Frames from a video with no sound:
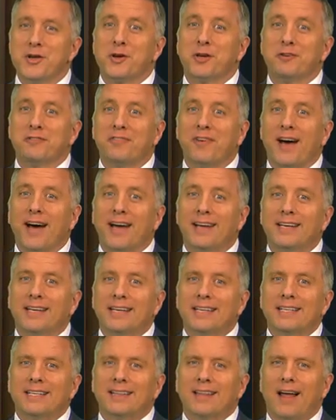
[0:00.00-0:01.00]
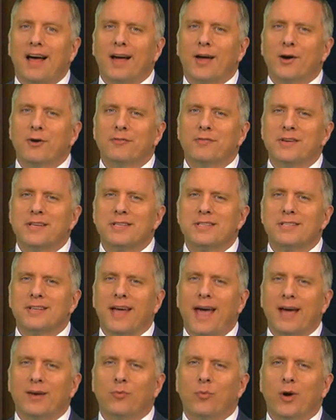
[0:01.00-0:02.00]
You can find Lago
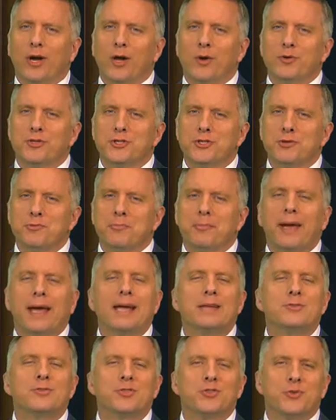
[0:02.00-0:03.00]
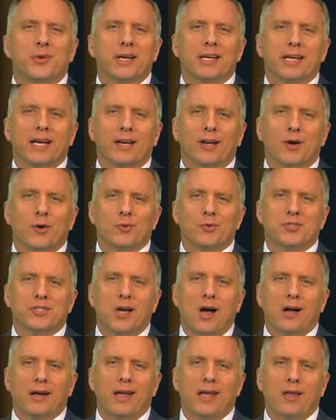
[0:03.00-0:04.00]
Vista at 102 Main Street in
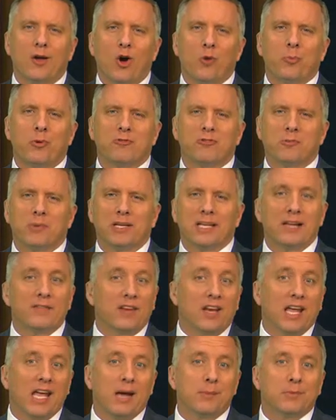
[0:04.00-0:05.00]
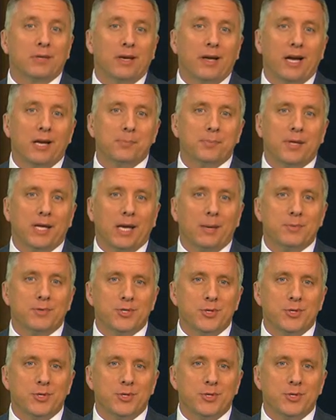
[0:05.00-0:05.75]
Ozawkie, open from 11 a.m. to 9 p.m.